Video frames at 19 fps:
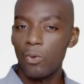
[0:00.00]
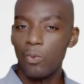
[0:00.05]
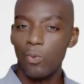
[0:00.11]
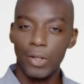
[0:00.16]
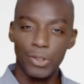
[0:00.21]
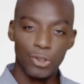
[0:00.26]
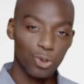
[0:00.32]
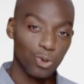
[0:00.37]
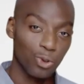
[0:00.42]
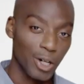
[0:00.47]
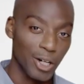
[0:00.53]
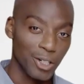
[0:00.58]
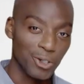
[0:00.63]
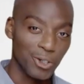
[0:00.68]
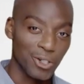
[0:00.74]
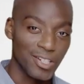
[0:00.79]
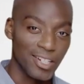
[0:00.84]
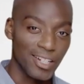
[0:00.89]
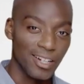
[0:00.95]
Want to try it
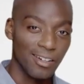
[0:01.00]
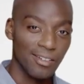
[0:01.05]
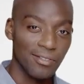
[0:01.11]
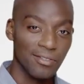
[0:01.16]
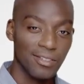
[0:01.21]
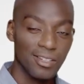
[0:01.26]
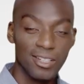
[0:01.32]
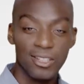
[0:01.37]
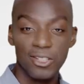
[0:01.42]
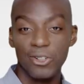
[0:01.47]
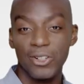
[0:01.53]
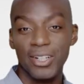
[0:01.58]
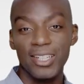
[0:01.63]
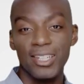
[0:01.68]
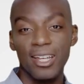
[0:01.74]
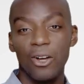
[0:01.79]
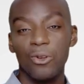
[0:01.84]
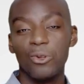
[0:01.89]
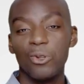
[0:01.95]
yourself? You
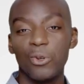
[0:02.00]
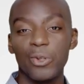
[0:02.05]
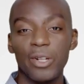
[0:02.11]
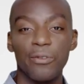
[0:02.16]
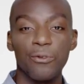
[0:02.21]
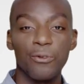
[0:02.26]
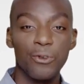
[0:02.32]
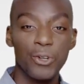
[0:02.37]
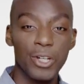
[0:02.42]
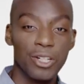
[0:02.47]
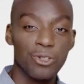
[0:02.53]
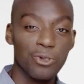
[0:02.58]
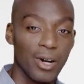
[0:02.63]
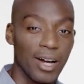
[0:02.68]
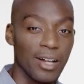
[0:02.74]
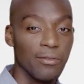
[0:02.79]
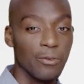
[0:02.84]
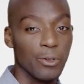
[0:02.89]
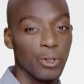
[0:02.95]
can download a free
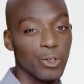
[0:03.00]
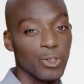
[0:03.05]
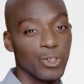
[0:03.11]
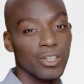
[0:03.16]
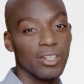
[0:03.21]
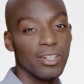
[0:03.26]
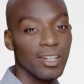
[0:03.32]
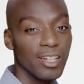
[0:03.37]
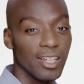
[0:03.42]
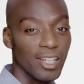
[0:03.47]
trial version